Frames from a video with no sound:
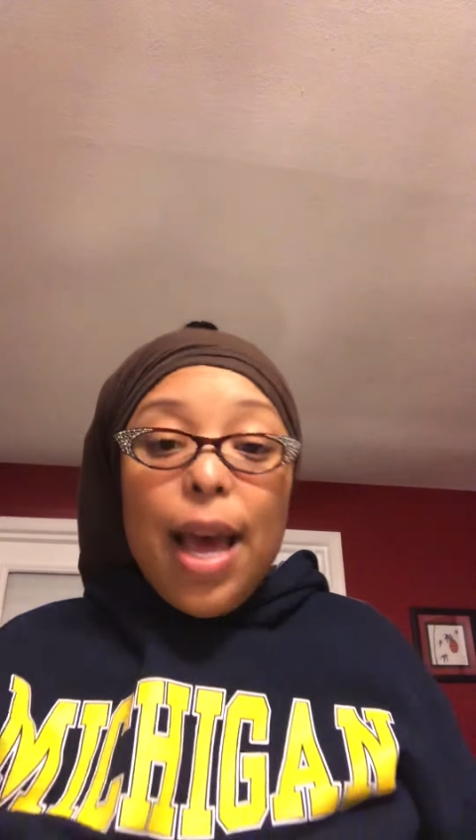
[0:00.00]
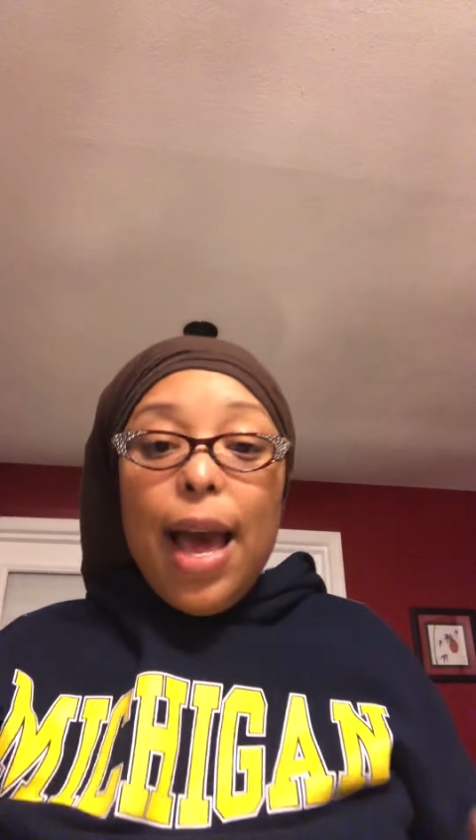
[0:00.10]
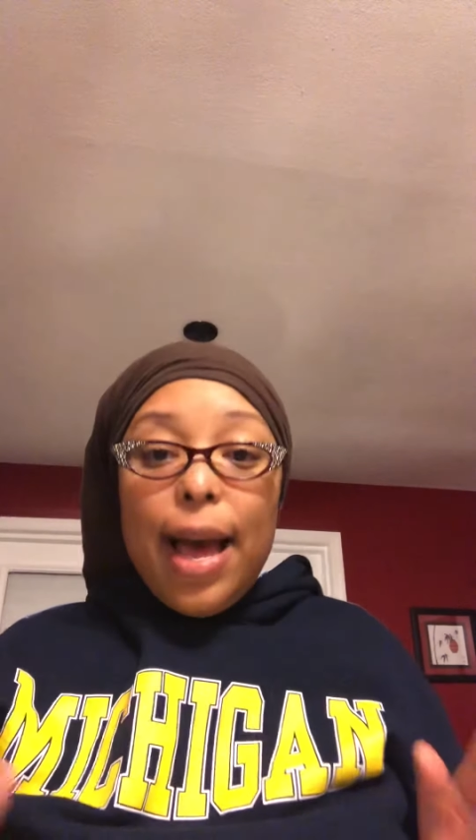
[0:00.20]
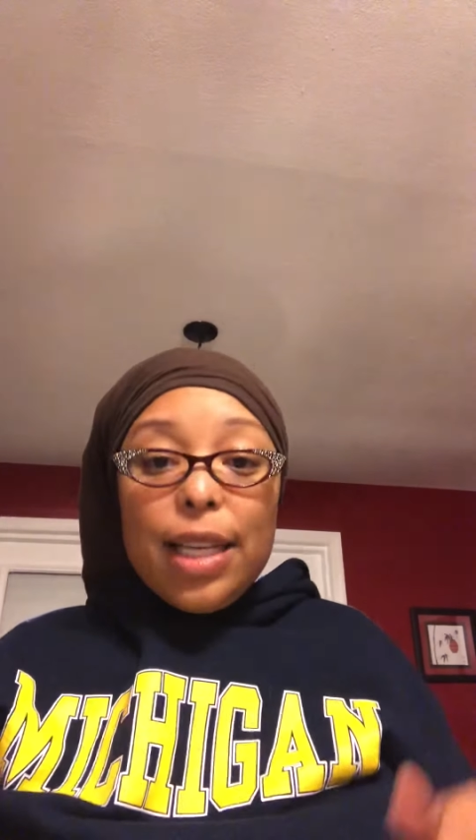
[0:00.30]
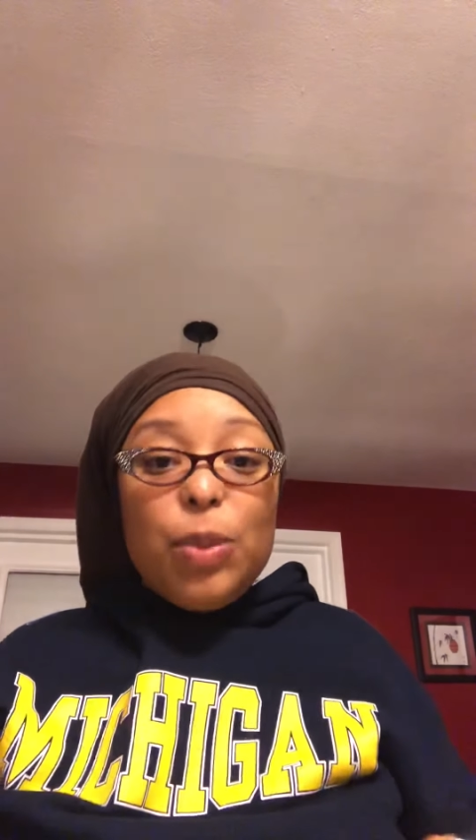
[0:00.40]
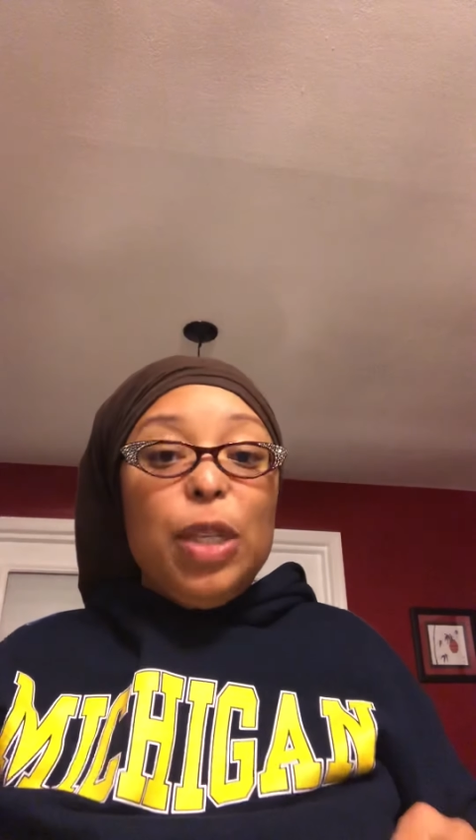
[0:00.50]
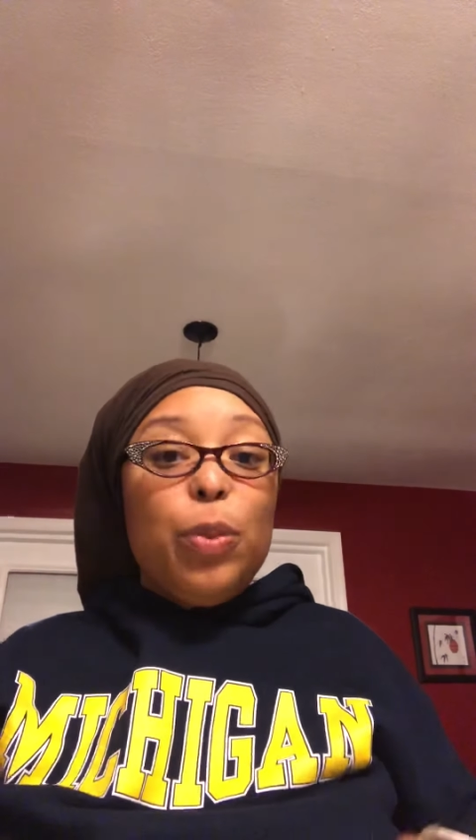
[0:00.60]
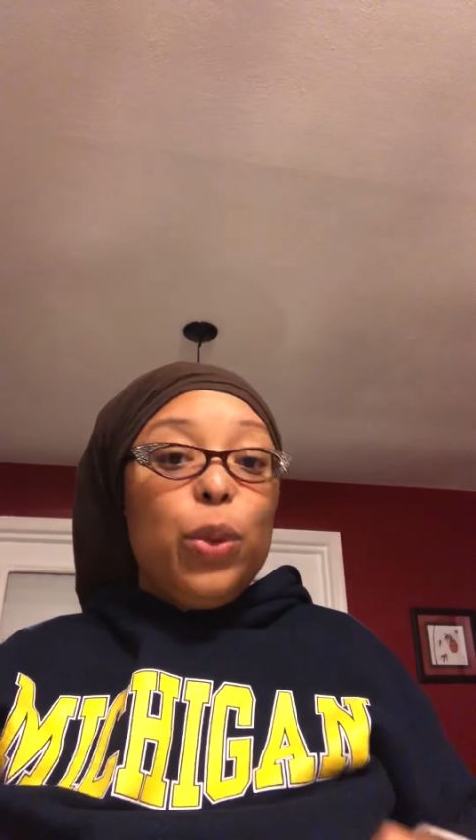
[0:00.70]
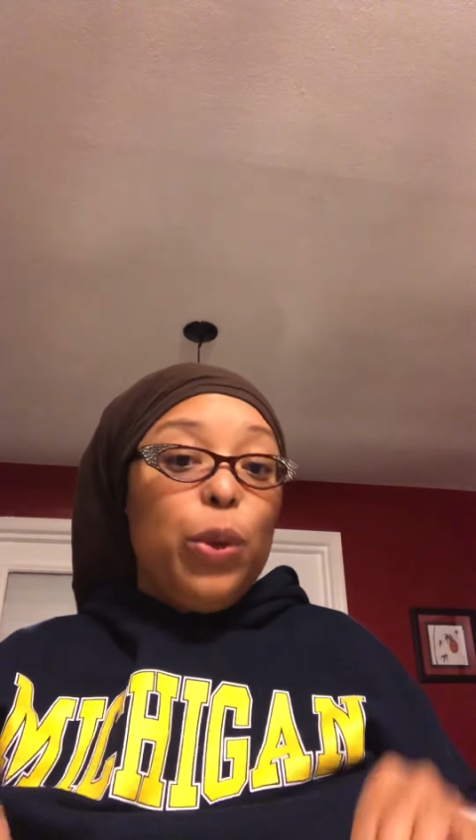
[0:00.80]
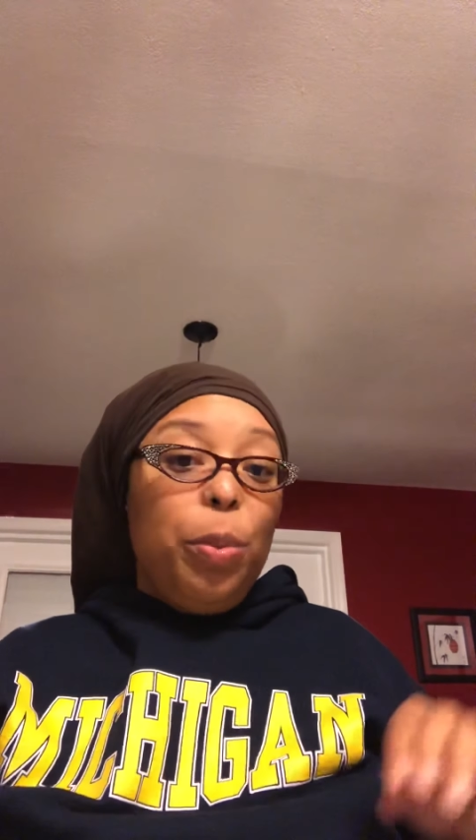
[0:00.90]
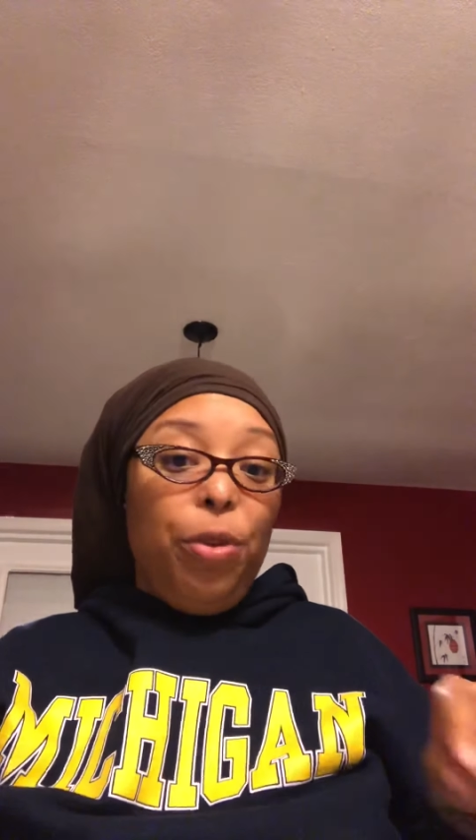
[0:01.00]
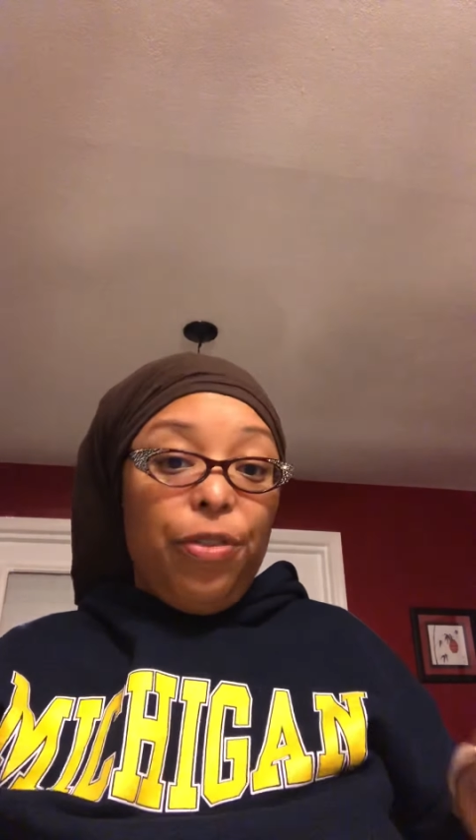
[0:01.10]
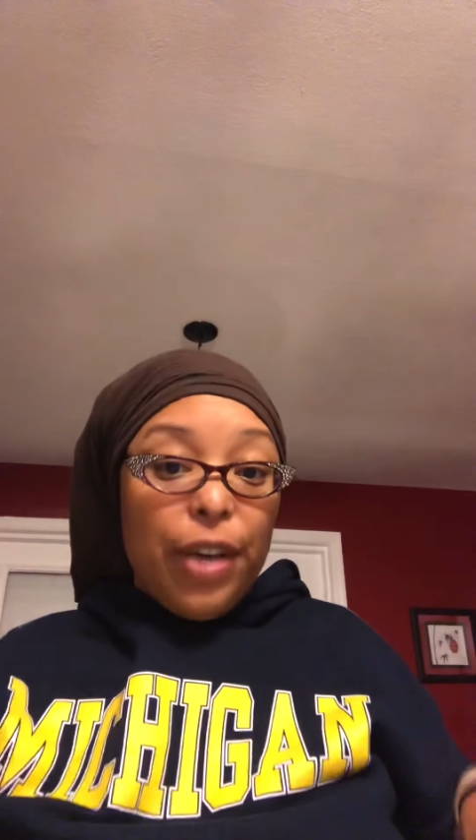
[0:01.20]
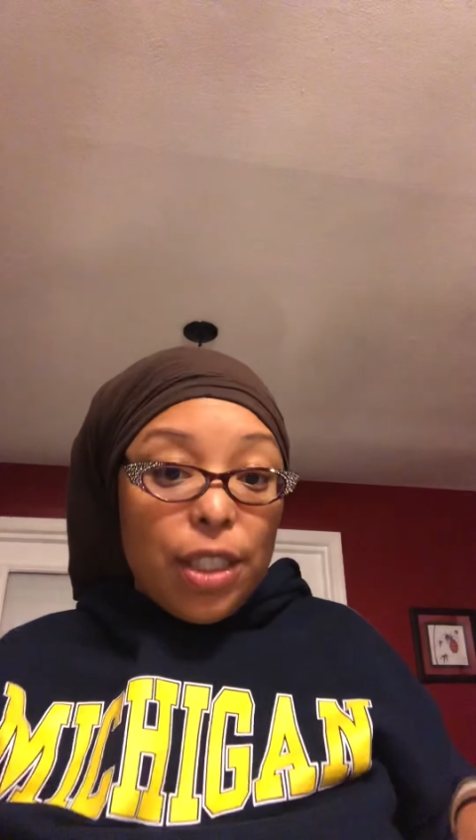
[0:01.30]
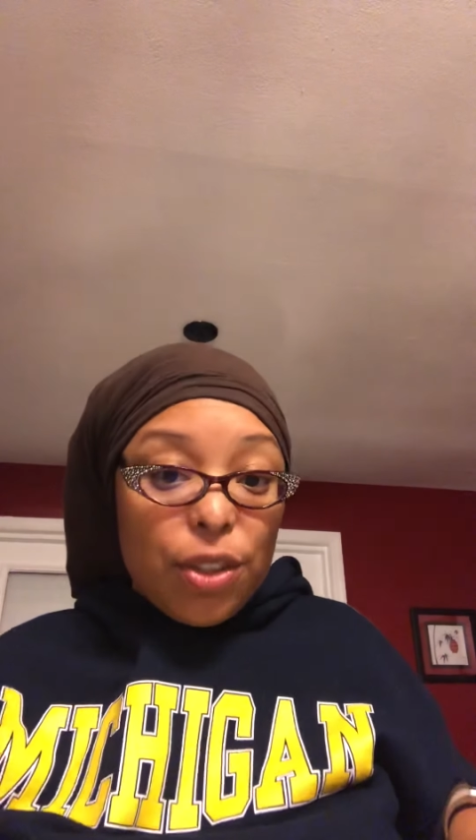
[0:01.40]
as people who are
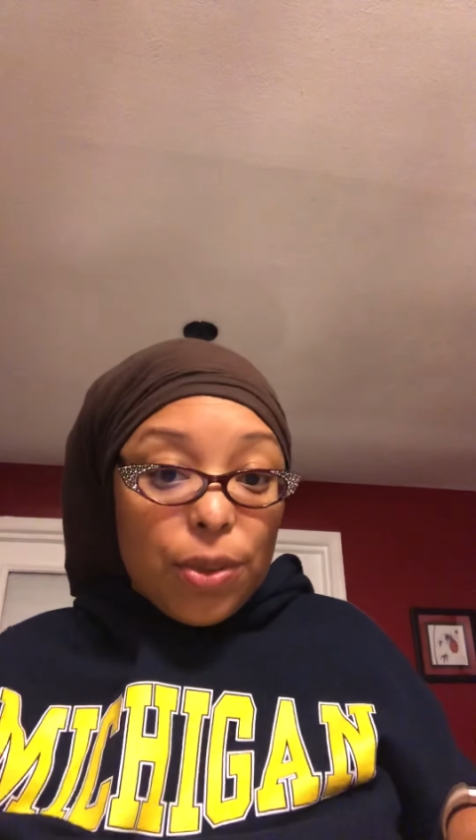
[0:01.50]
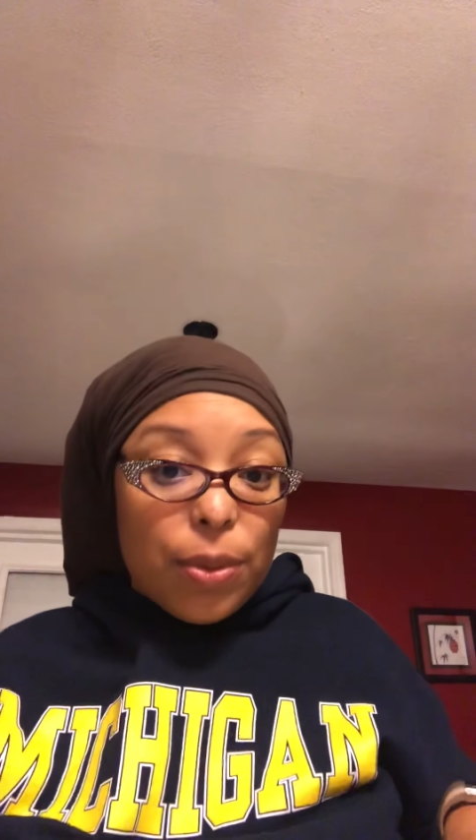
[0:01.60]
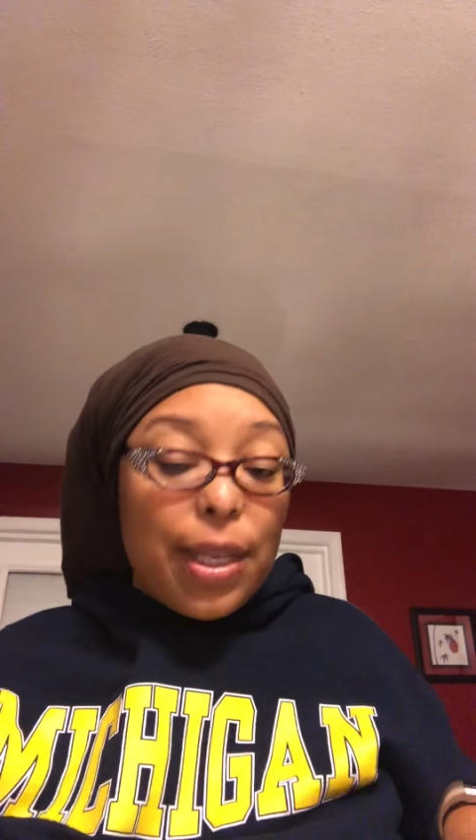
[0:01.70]
professionals,